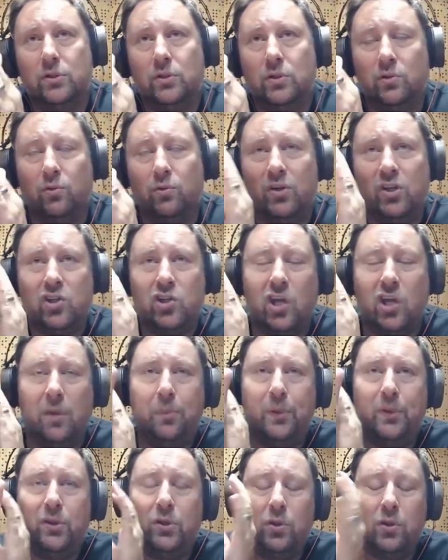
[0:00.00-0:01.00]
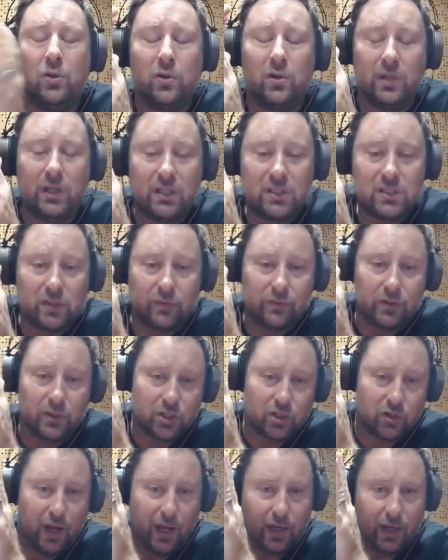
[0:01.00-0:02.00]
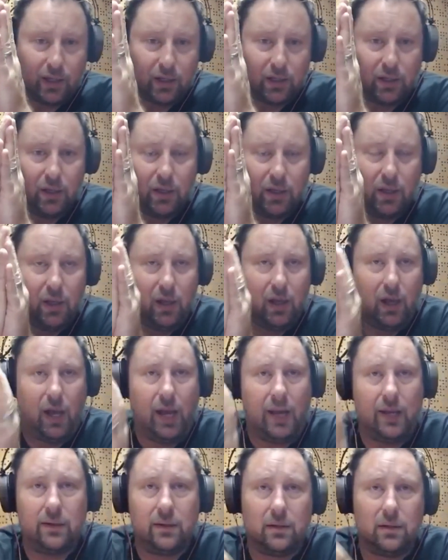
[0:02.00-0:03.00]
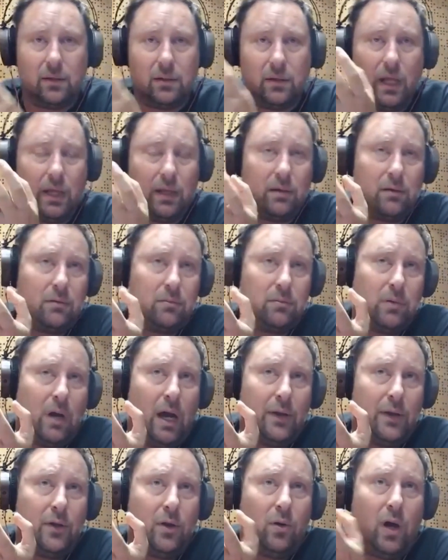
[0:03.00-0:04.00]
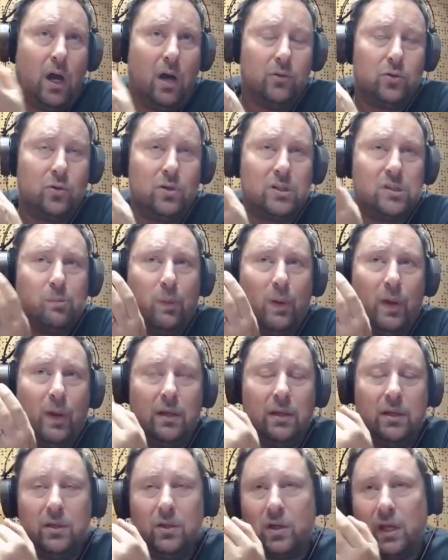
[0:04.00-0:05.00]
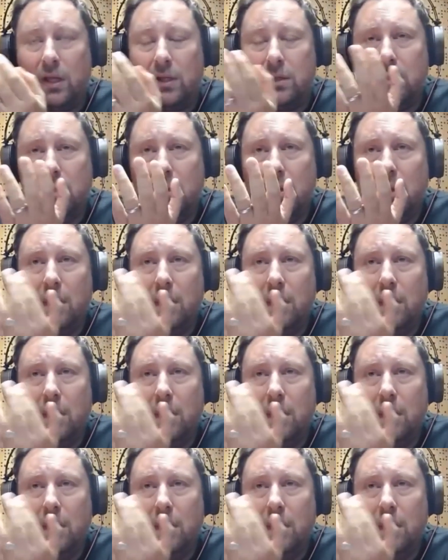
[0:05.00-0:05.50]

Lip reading: reshape it to your needs of the track. And like, I don't know how to explain.